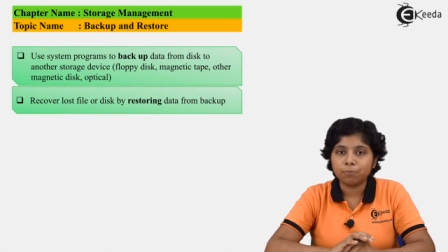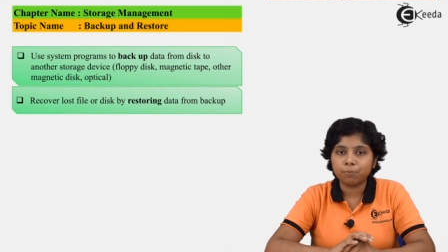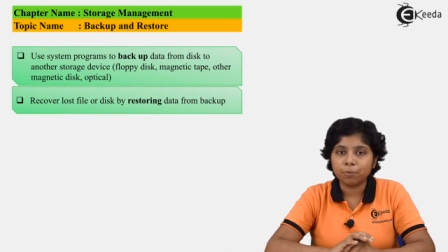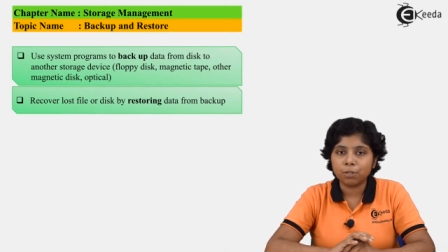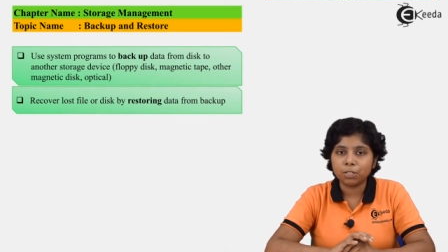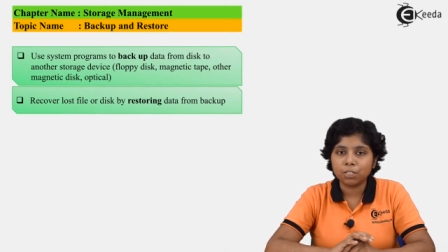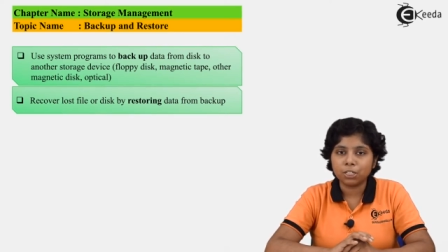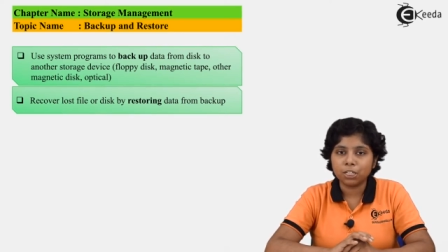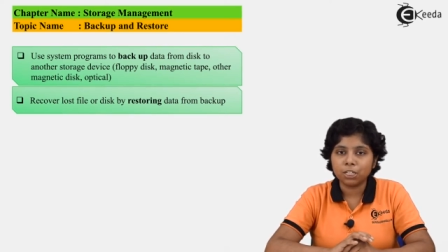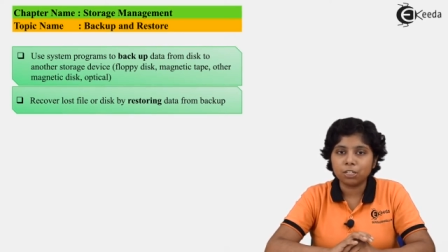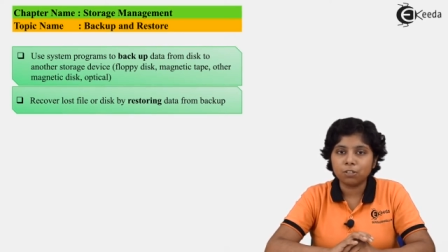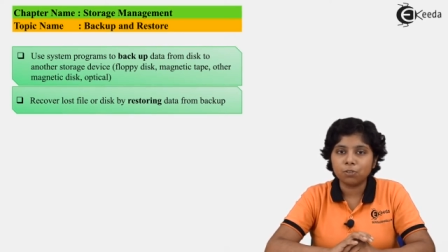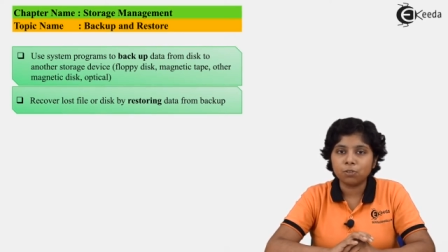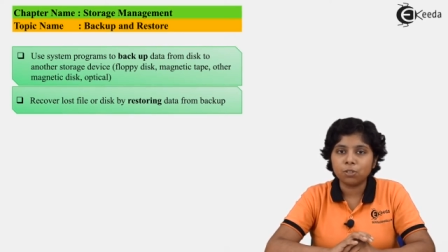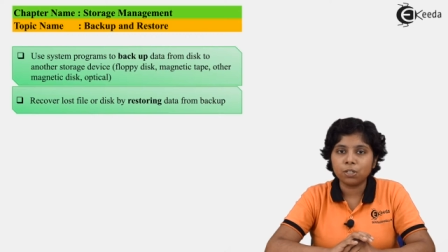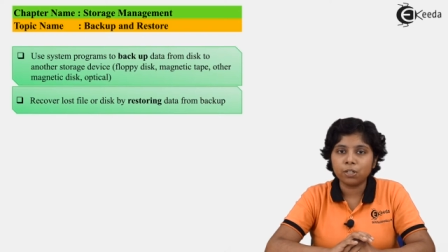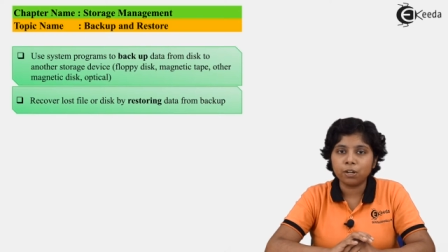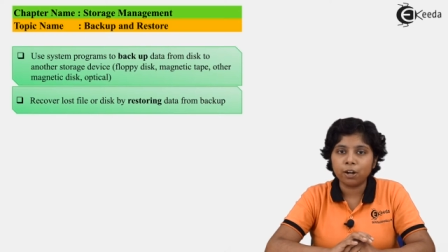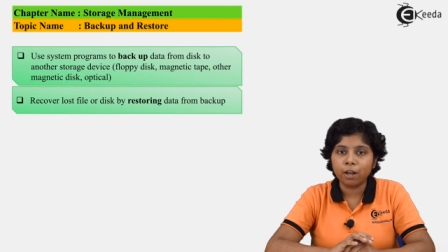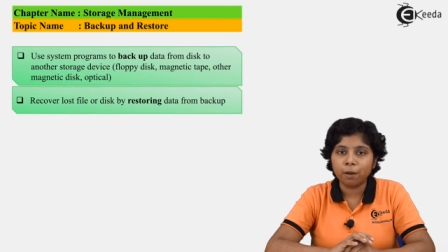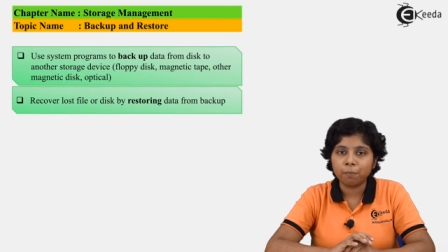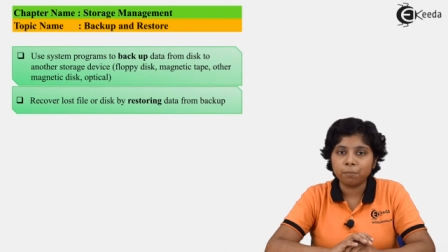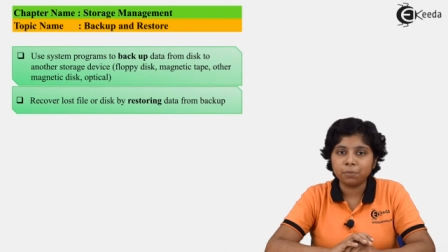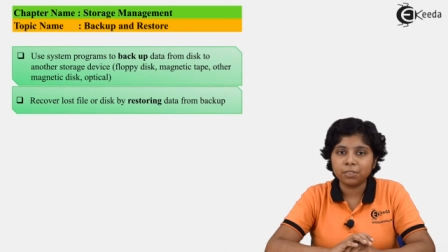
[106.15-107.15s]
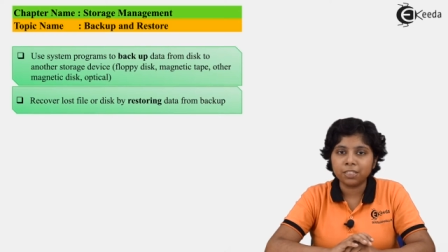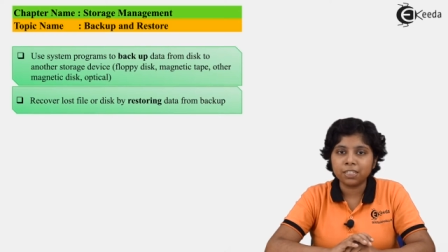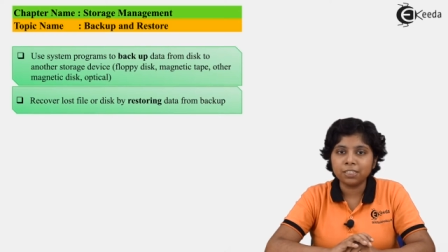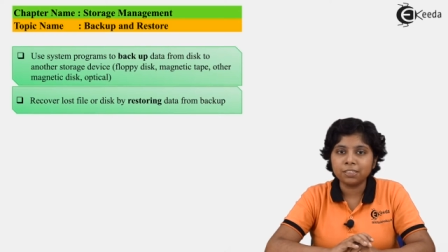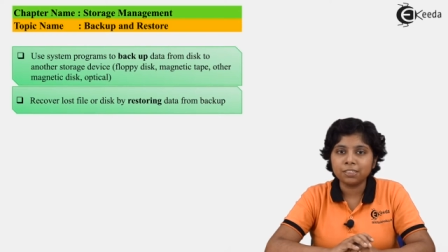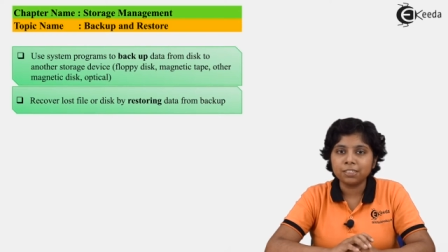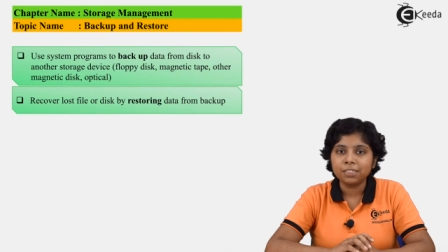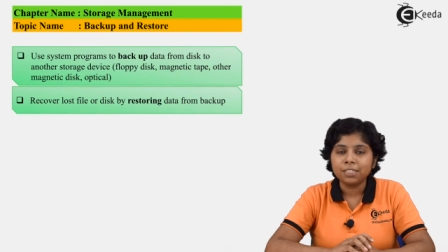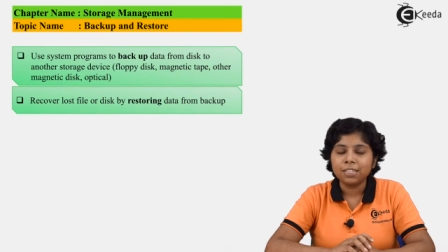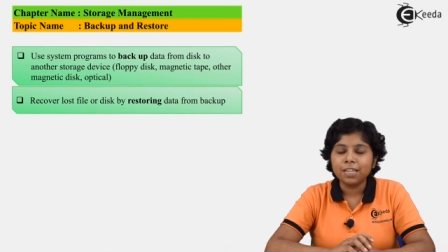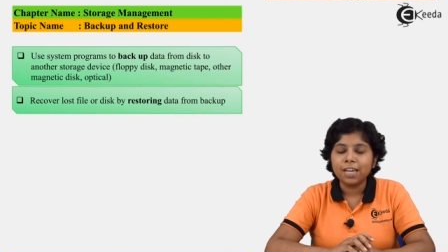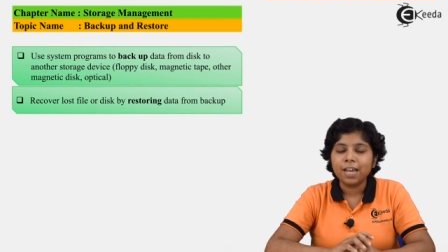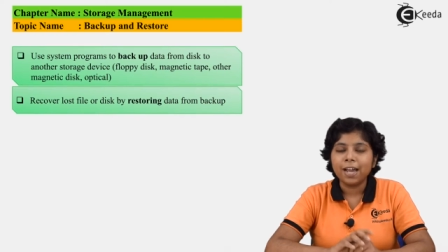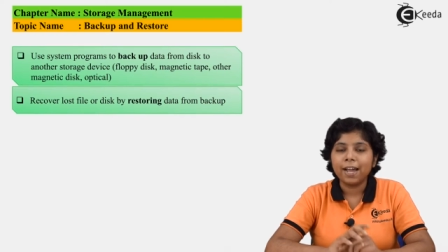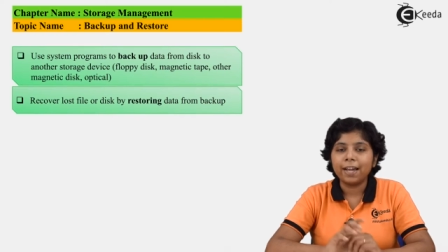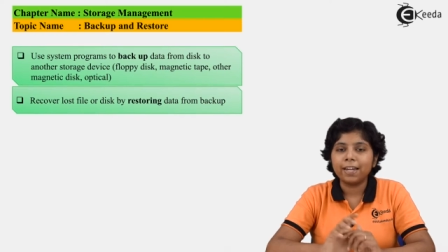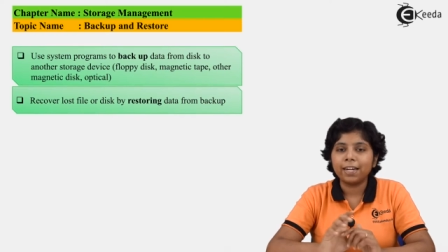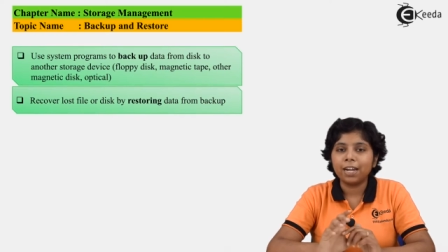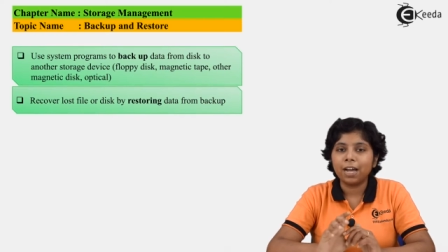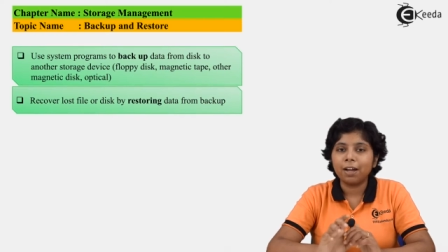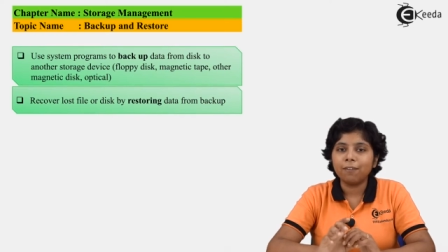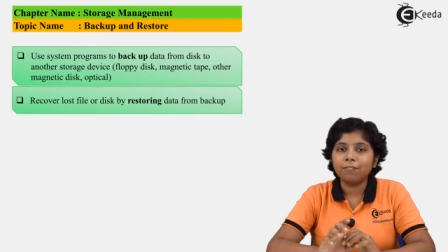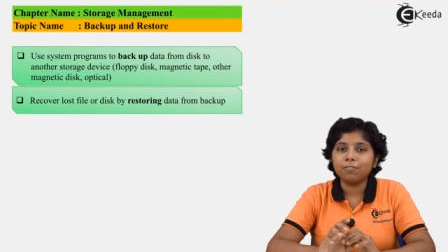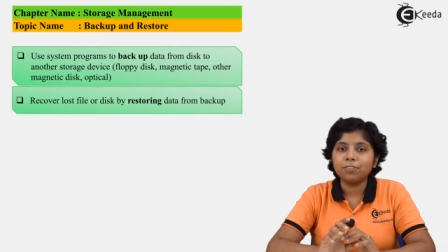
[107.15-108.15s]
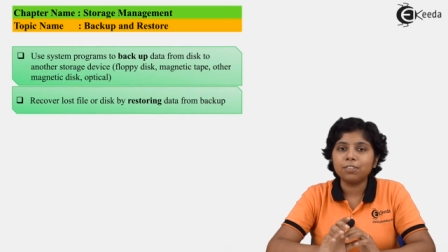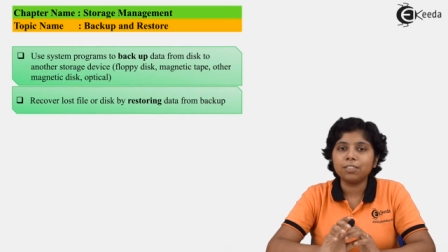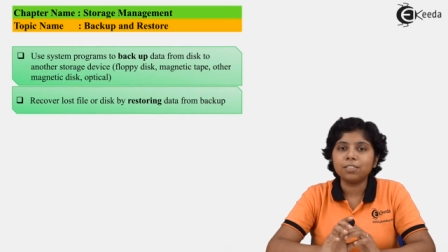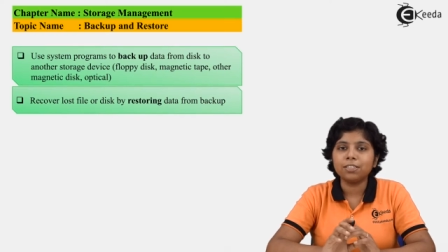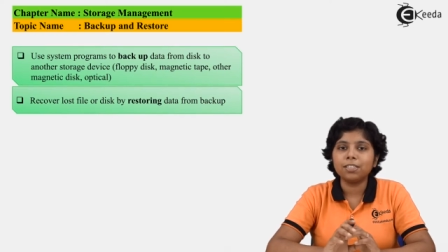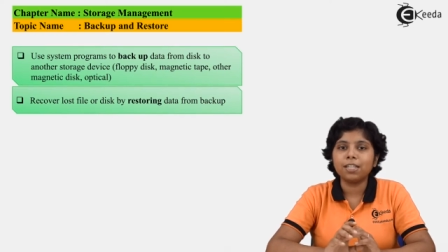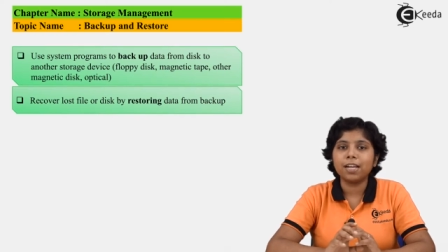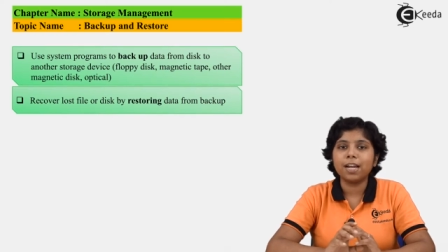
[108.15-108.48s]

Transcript: particular update and after